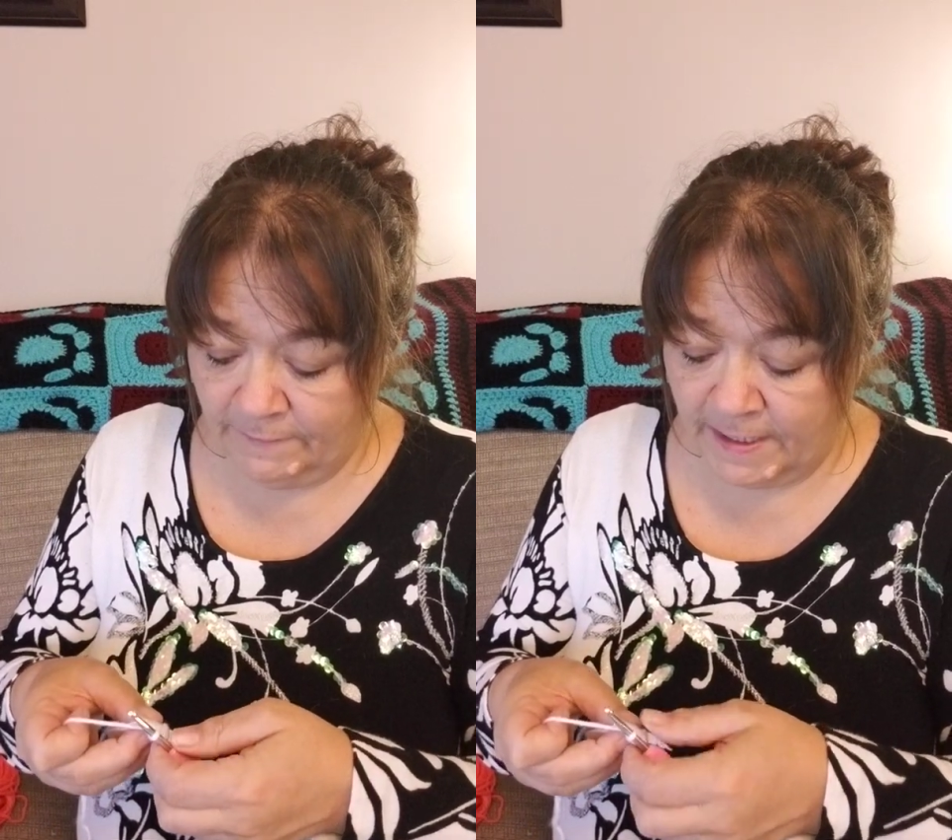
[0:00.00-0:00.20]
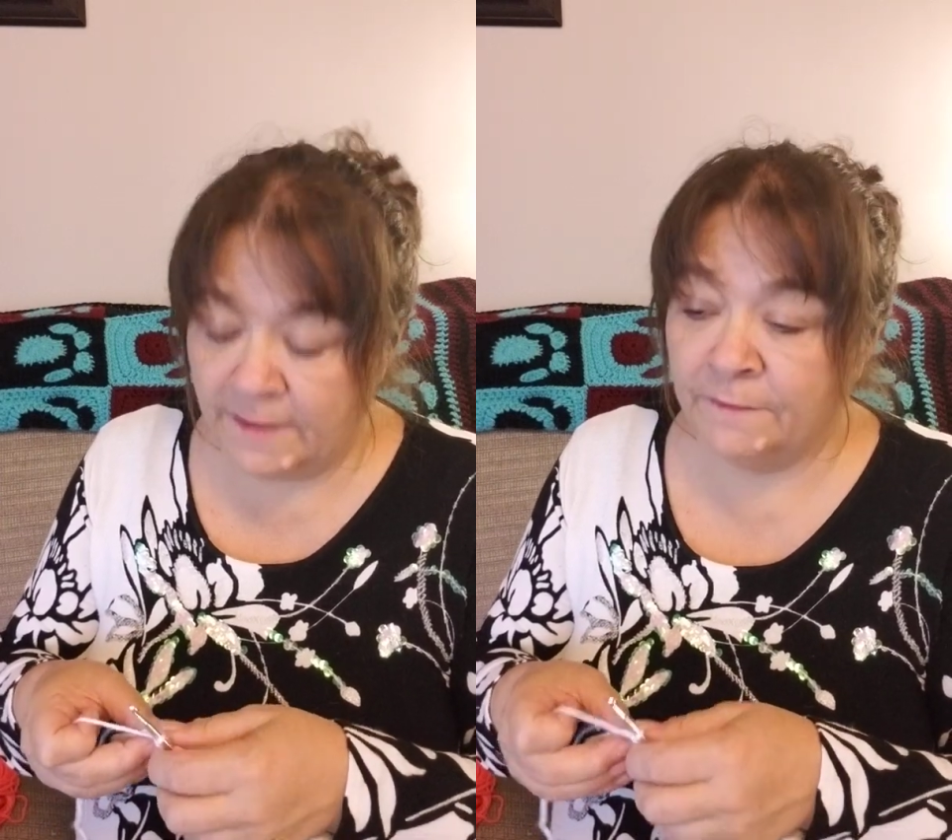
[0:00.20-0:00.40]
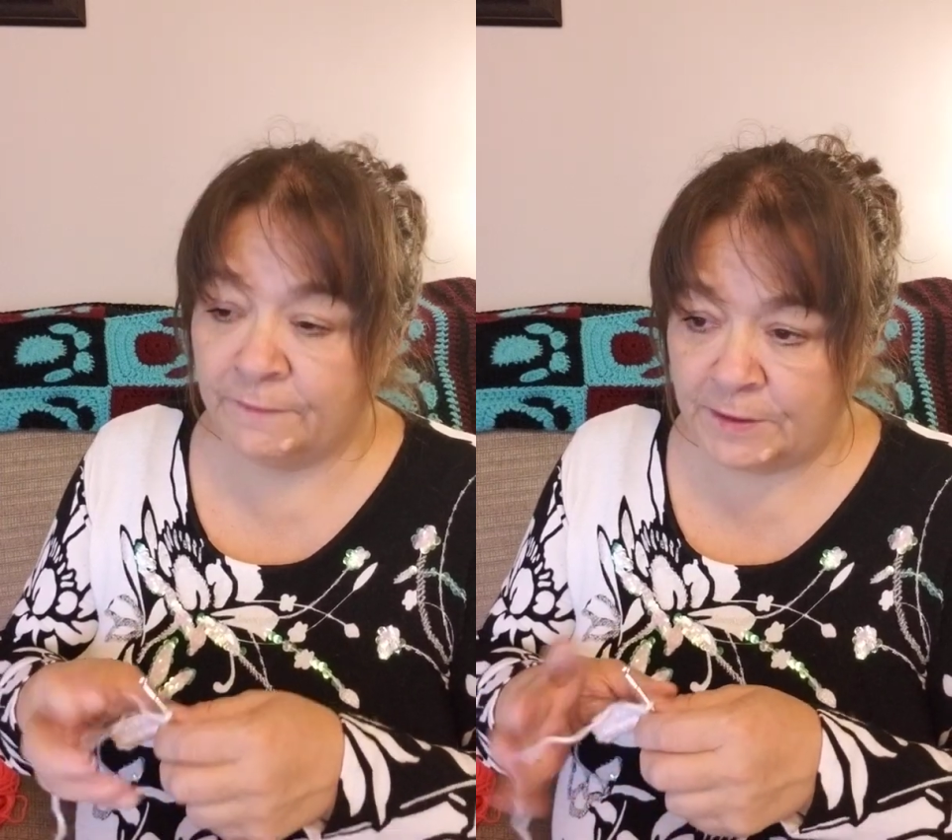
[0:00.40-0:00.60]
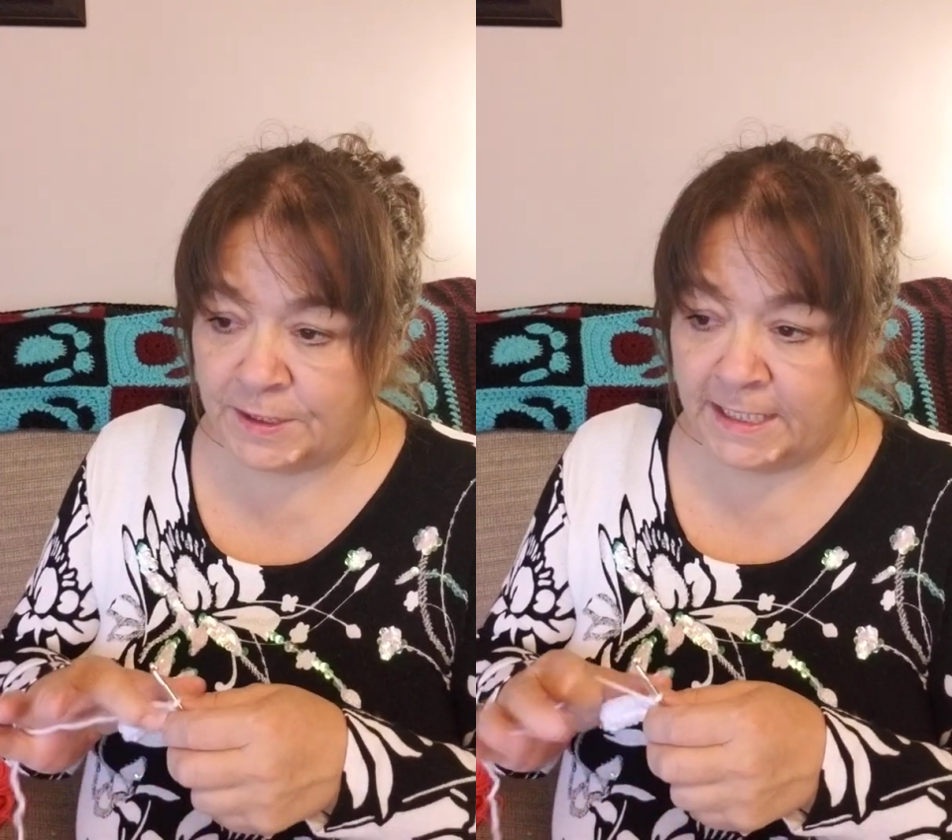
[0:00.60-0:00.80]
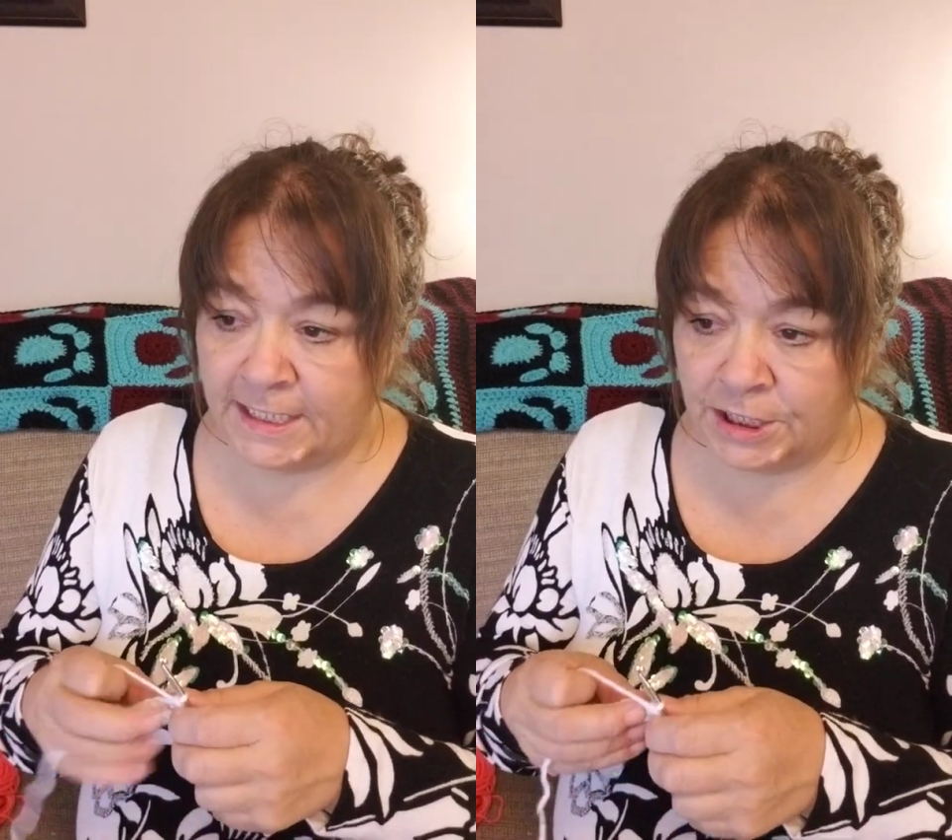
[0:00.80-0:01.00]

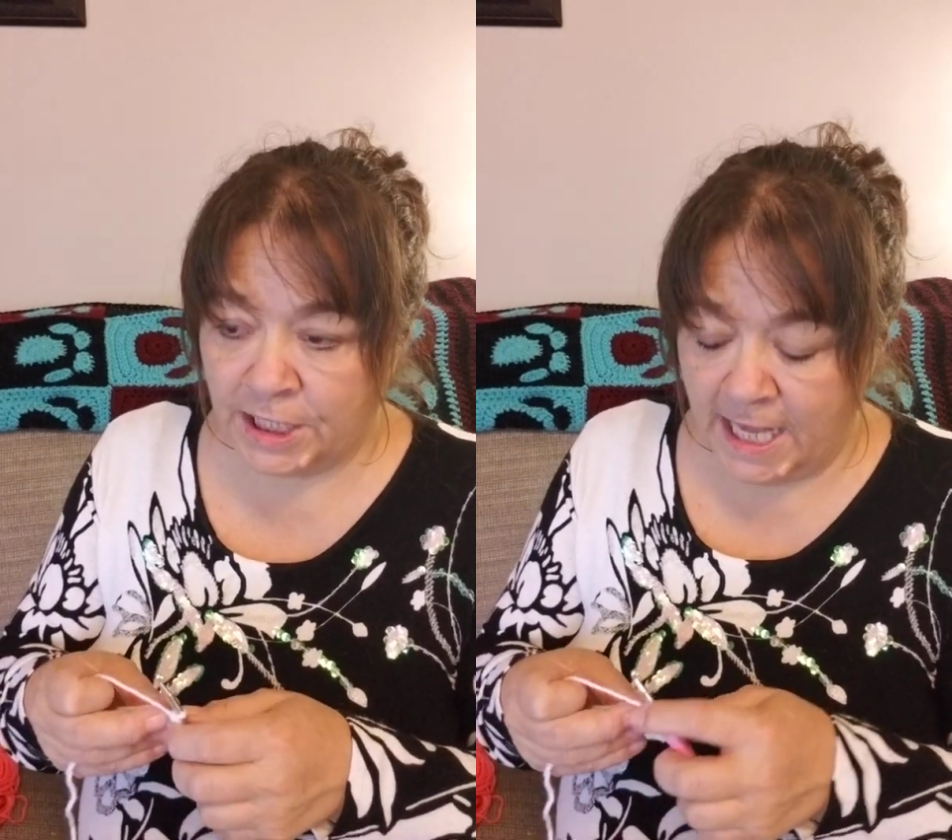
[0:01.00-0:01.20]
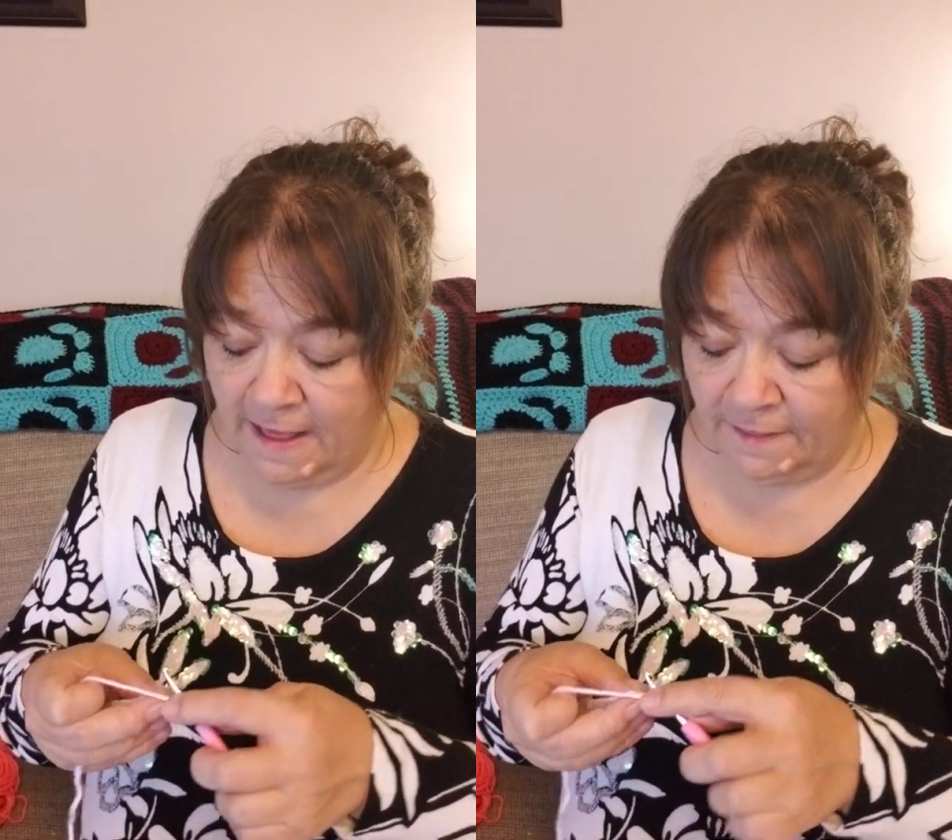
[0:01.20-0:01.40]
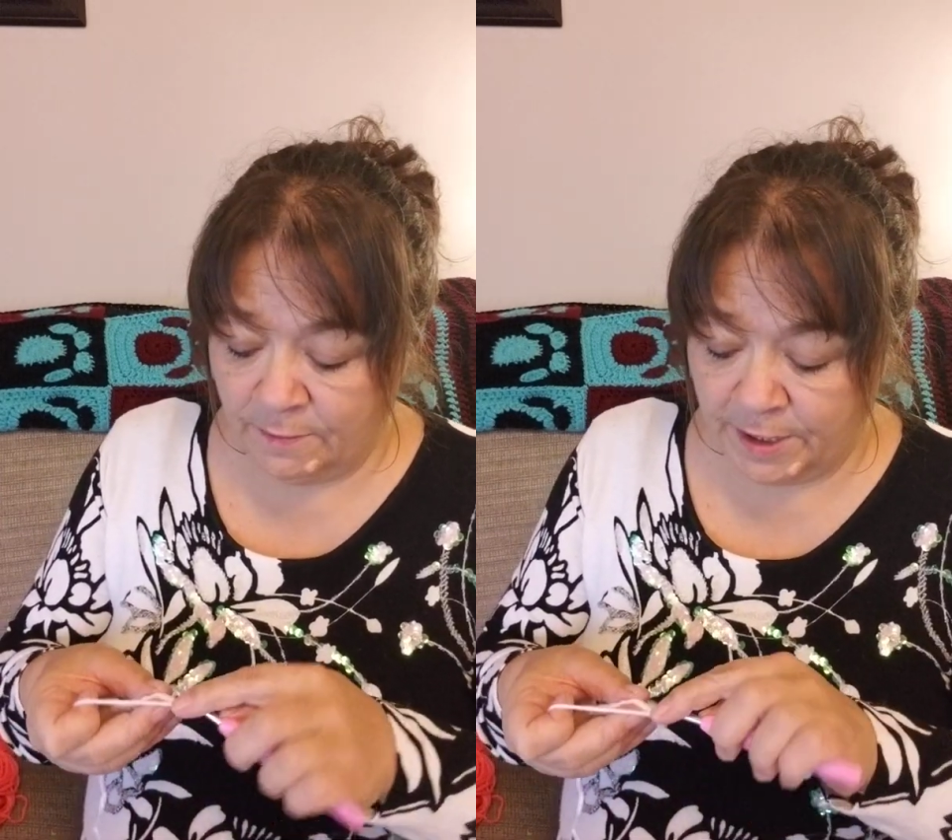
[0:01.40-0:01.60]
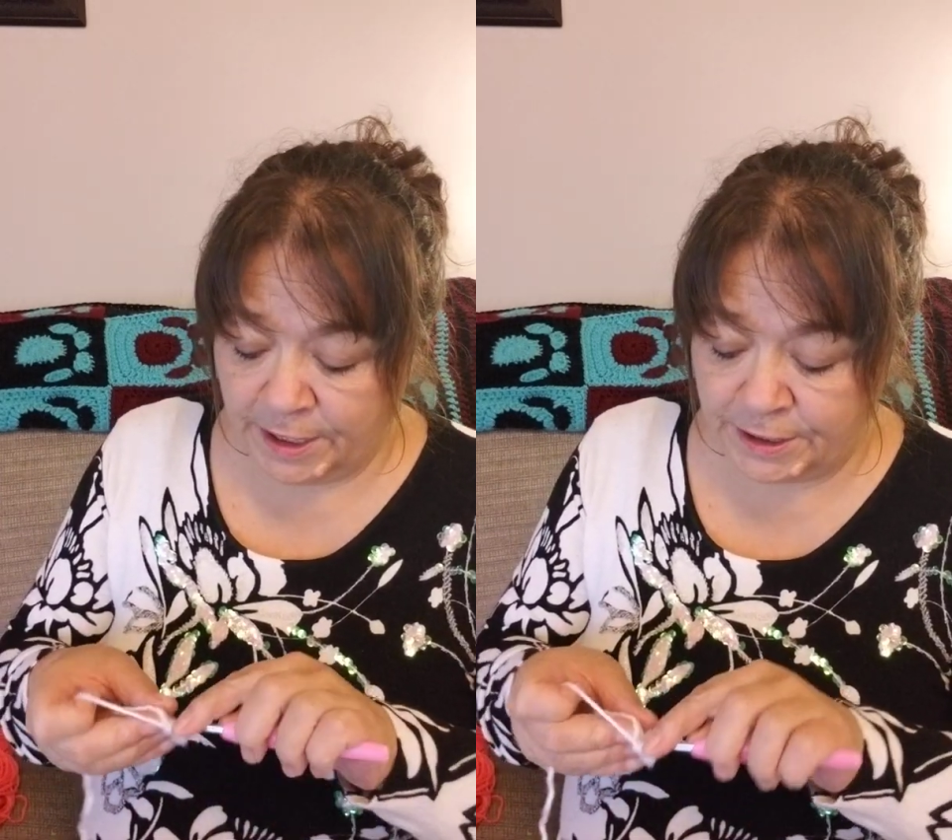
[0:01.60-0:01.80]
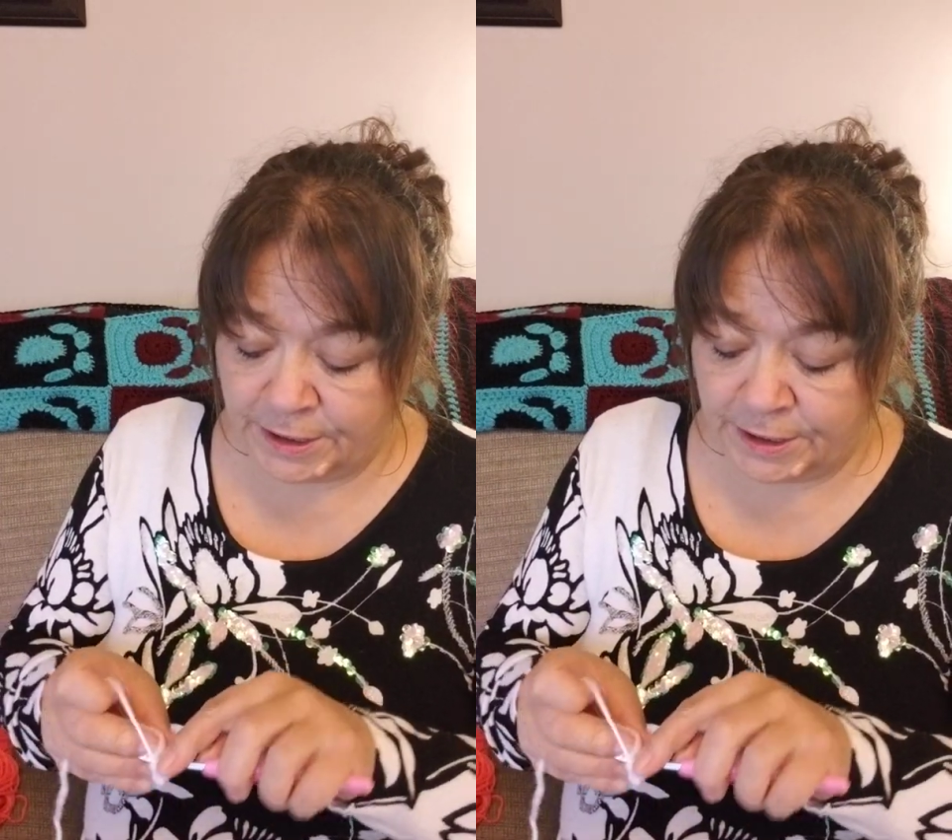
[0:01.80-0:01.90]
Then we're going to